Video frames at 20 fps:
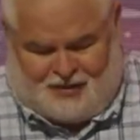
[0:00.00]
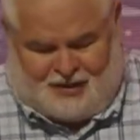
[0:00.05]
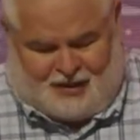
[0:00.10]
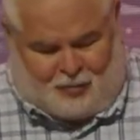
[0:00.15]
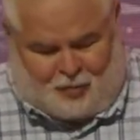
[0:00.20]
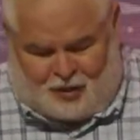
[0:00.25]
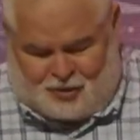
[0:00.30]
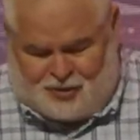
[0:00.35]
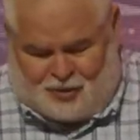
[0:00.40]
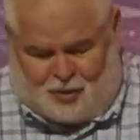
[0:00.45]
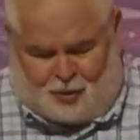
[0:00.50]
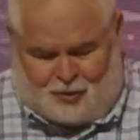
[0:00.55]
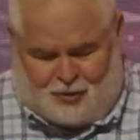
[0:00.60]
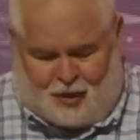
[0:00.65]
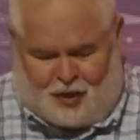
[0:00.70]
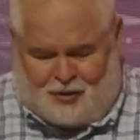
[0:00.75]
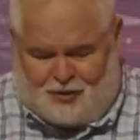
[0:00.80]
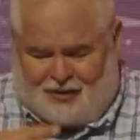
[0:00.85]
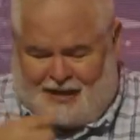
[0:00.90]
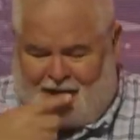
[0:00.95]
I want you to hold
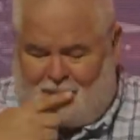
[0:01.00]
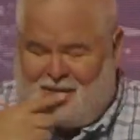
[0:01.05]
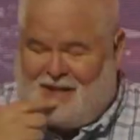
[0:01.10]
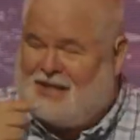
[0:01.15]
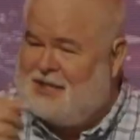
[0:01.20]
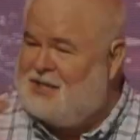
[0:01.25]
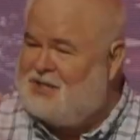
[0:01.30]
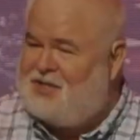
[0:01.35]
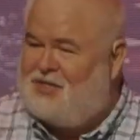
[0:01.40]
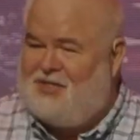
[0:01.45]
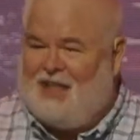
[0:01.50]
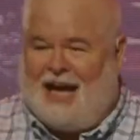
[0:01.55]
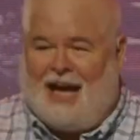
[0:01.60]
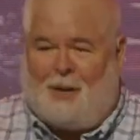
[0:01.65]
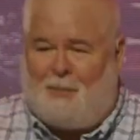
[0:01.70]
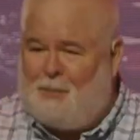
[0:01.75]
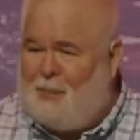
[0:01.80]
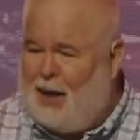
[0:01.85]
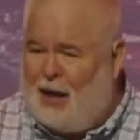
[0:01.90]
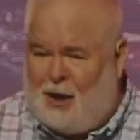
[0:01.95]
on to that because
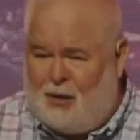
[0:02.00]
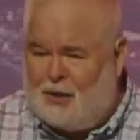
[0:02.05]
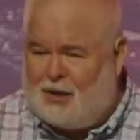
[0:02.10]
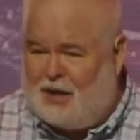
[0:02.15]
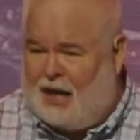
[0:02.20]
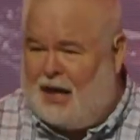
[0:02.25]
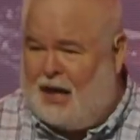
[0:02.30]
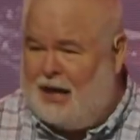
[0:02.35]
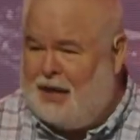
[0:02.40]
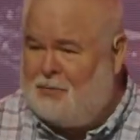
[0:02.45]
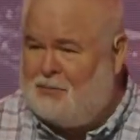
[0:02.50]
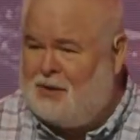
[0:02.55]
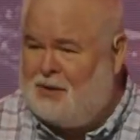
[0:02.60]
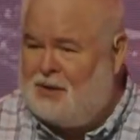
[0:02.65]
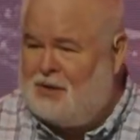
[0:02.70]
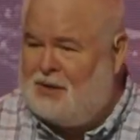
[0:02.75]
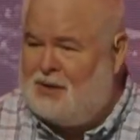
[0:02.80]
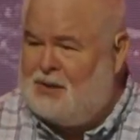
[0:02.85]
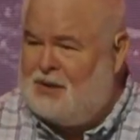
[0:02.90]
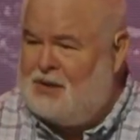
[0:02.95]
that paradigm
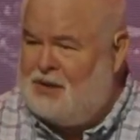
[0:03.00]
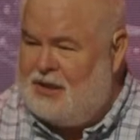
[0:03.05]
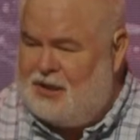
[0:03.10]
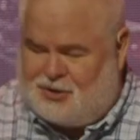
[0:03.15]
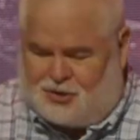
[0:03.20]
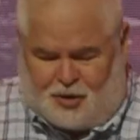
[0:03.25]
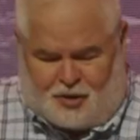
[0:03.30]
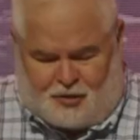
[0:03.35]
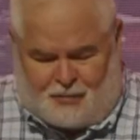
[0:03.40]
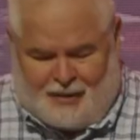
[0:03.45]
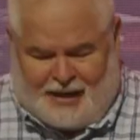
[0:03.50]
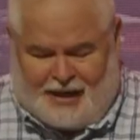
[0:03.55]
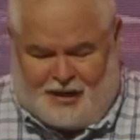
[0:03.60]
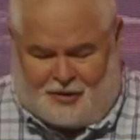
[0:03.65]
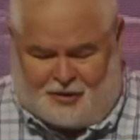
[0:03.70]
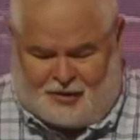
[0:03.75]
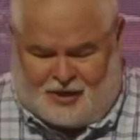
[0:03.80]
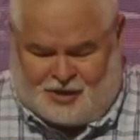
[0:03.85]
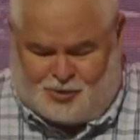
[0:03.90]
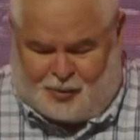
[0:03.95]
is going to
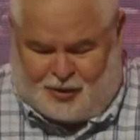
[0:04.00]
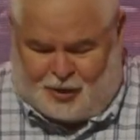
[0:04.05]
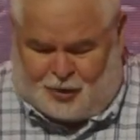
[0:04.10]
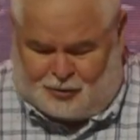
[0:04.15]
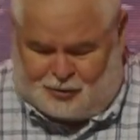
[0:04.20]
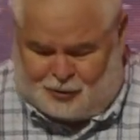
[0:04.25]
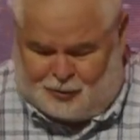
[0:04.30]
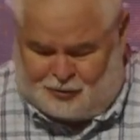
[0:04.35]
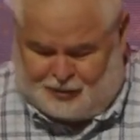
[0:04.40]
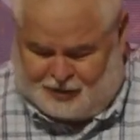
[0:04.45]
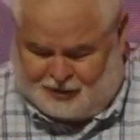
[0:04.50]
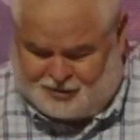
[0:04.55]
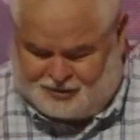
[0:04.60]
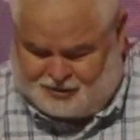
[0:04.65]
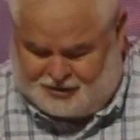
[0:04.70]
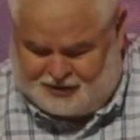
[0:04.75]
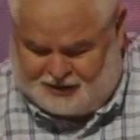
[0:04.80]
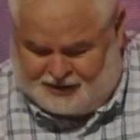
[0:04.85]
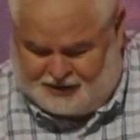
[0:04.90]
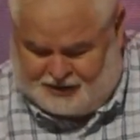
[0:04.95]
matter as we go through this.